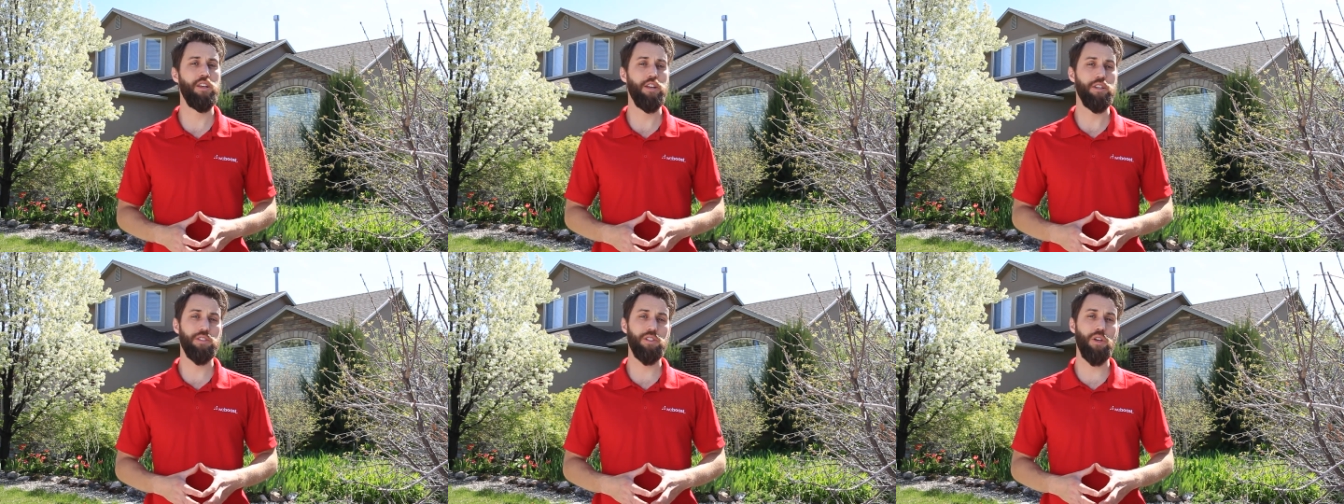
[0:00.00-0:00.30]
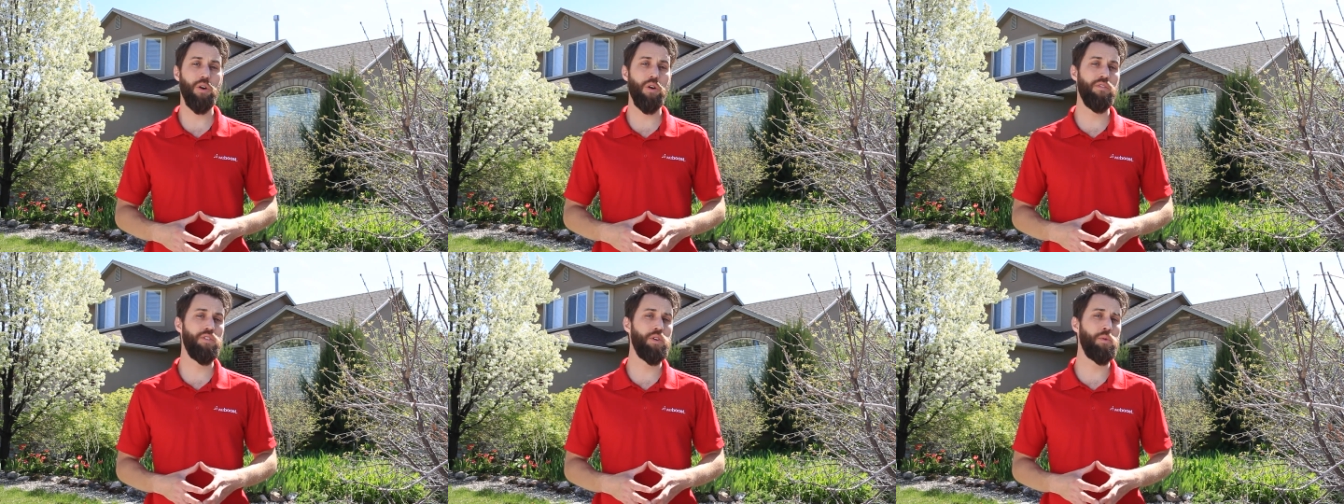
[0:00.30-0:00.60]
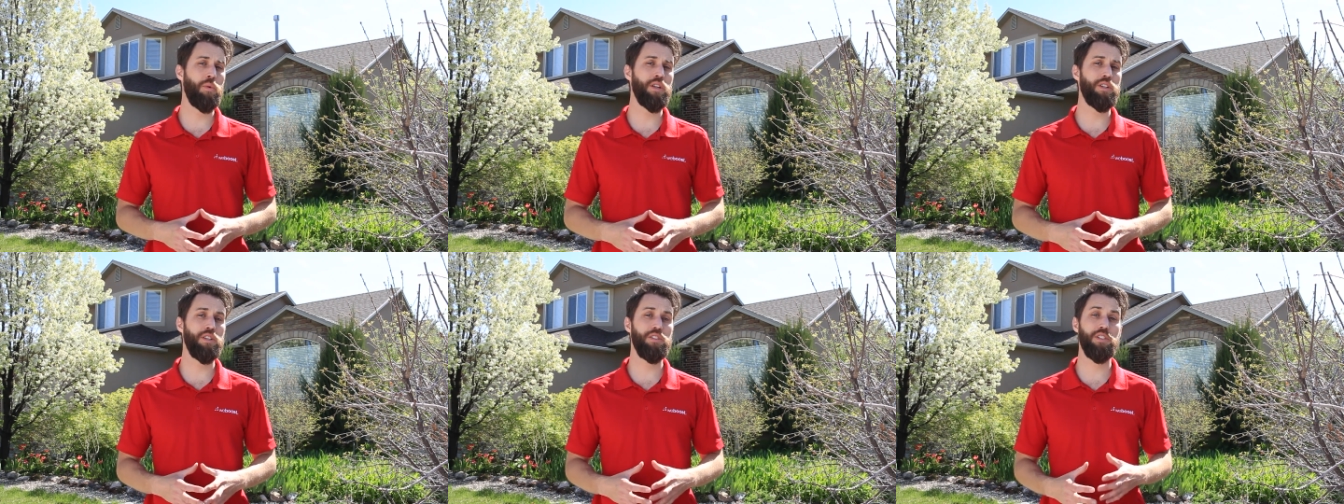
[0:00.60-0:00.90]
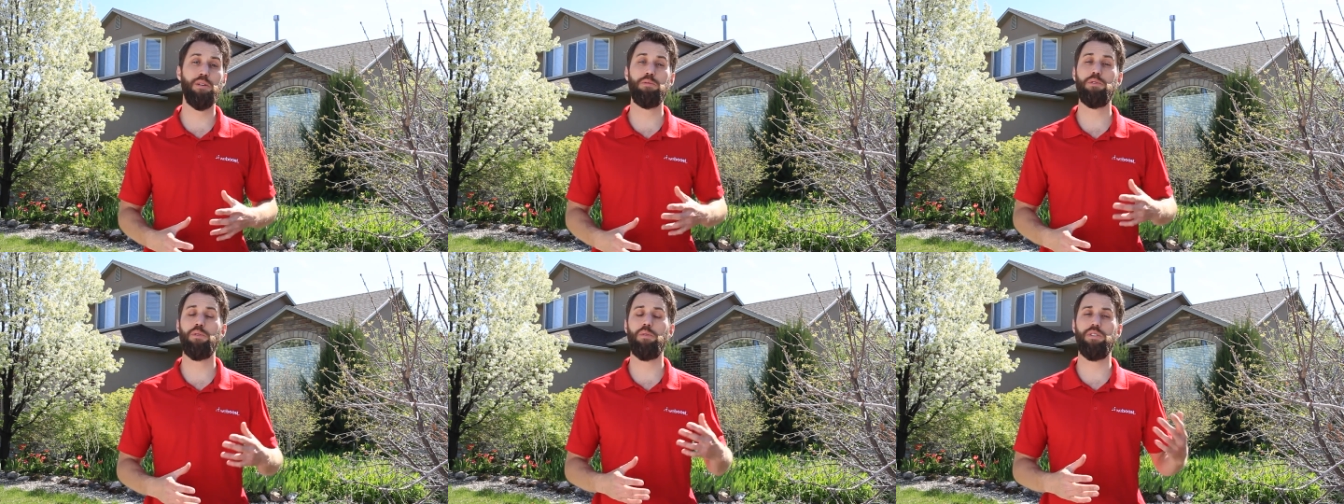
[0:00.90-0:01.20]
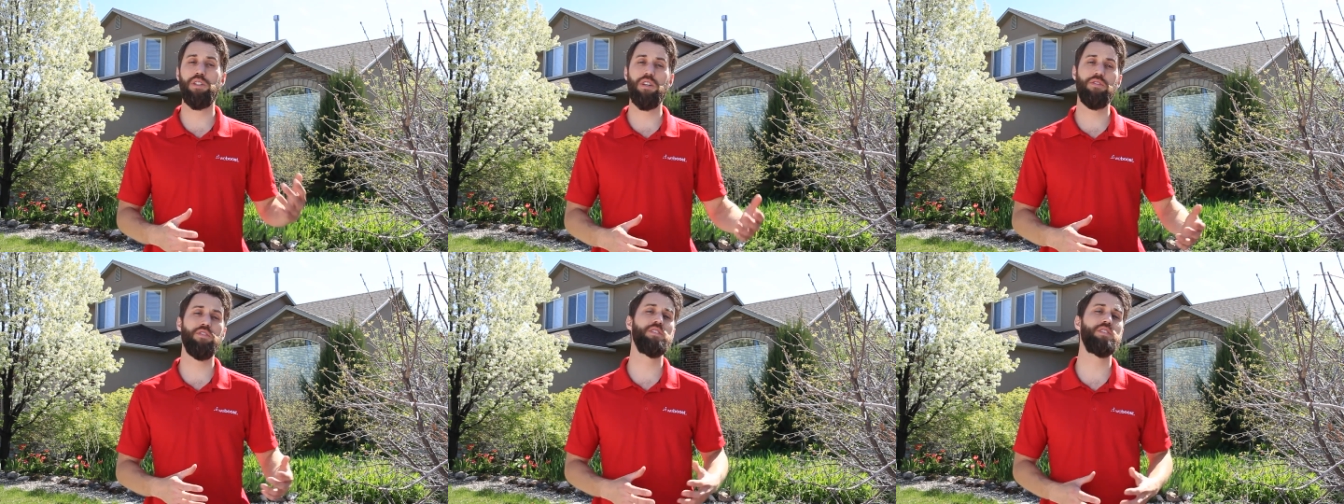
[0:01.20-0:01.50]
So if you want to jump to a
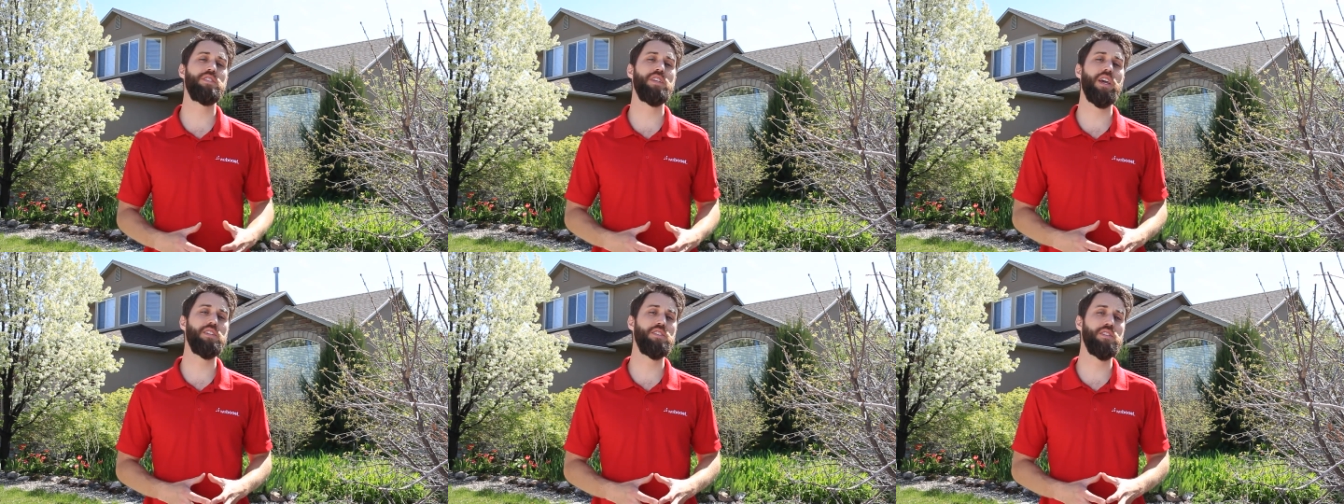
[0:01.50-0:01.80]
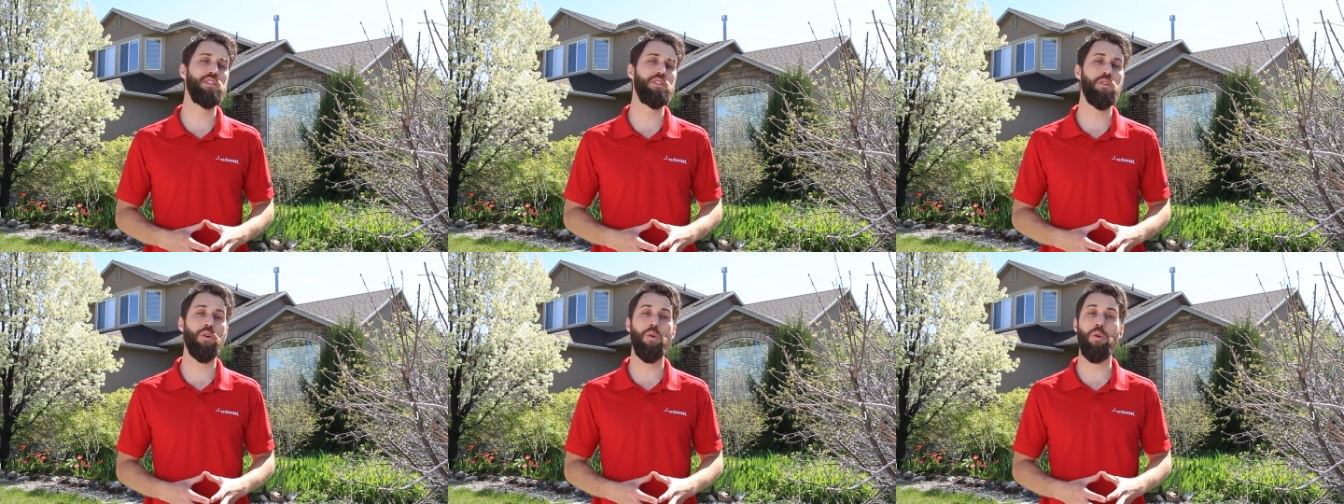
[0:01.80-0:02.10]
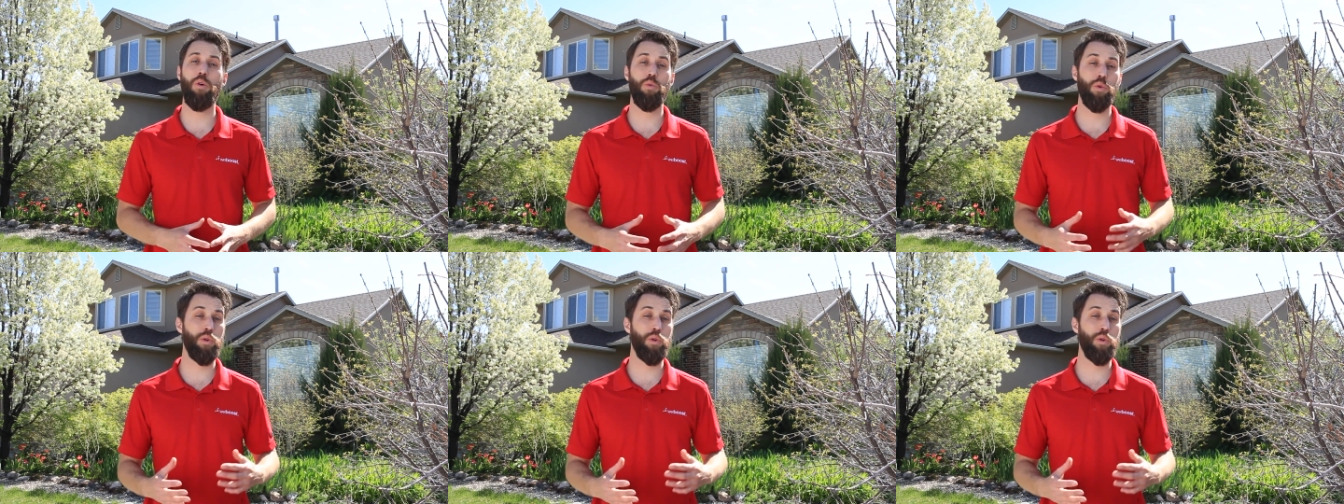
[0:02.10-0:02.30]
different section or